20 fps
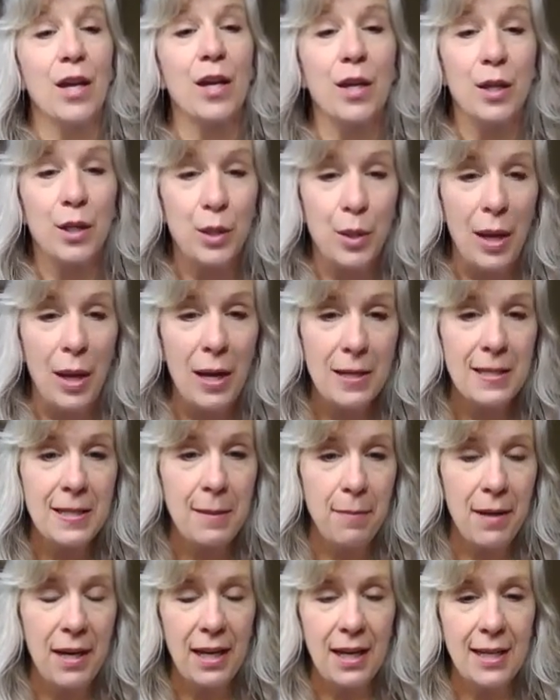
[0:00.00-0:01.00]
So how does
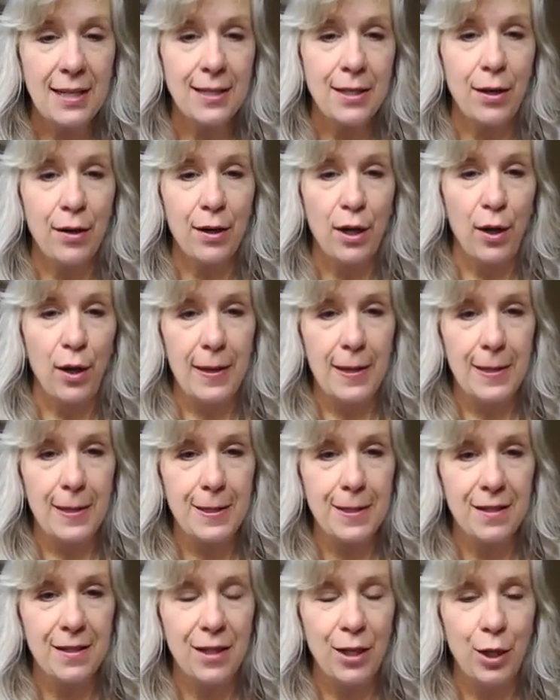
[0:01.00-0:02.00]
somebody get started on
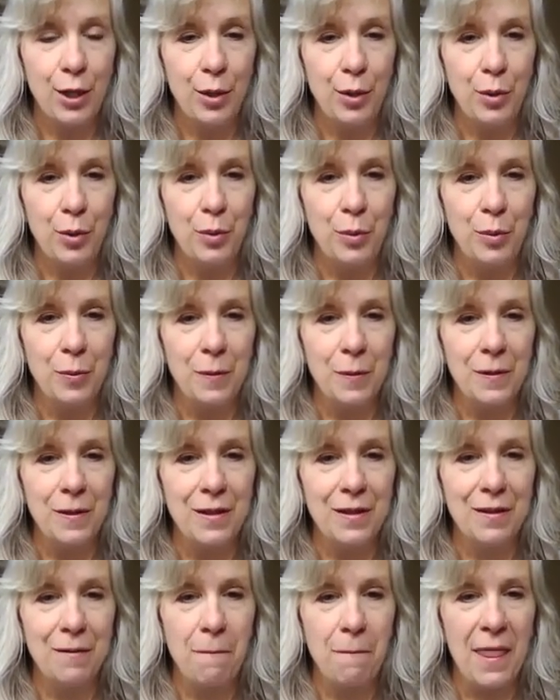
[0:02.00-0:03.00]
this?
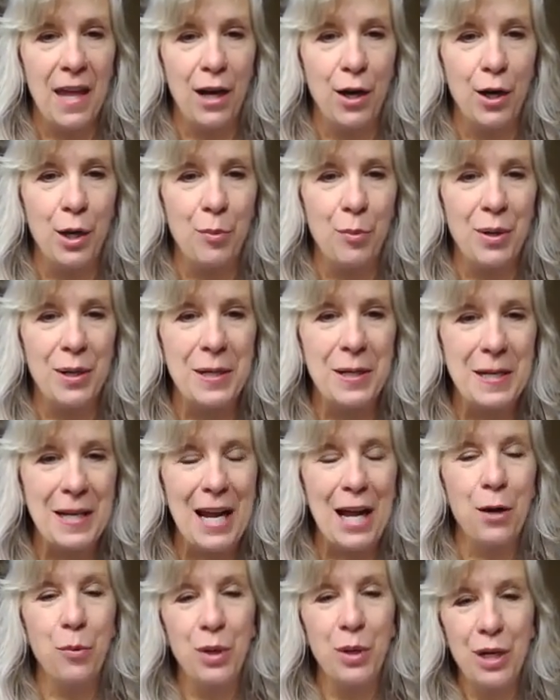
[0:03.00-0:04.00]
I know you
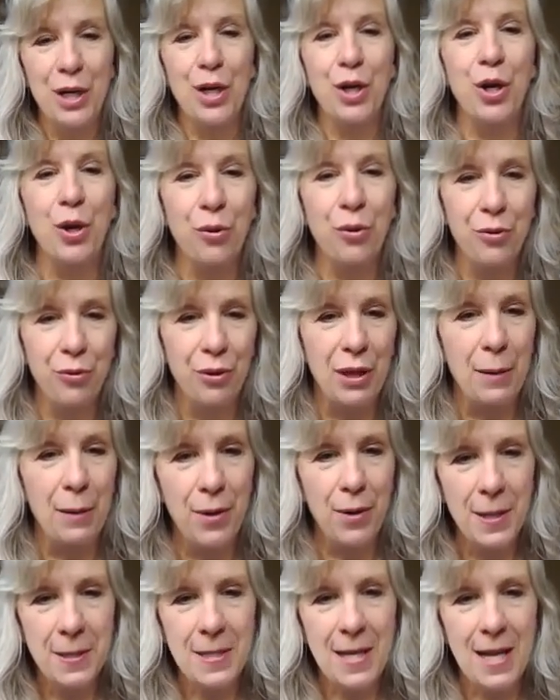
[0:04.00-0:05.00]
kind of wanted to go through that
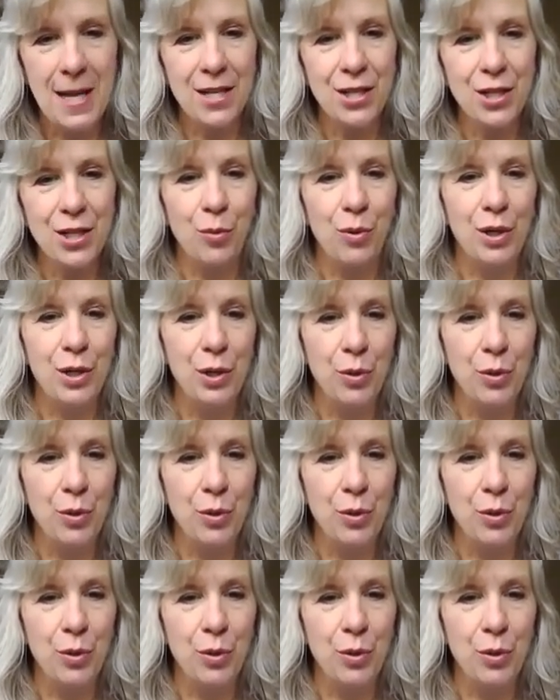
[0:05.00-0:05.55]
process. Do you want to